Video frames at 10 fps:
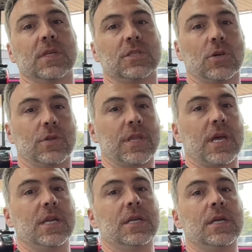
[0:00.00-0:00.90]
So
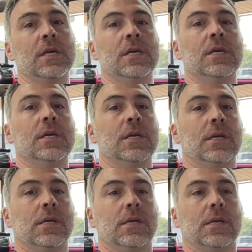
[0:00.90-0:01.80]
then
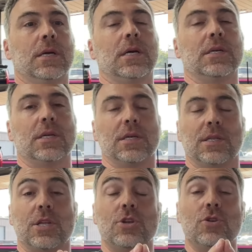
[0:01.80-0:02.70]

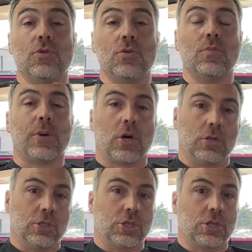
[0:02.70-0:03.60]
the new
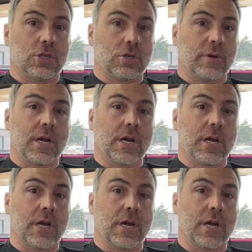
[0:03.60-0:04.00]
polisher,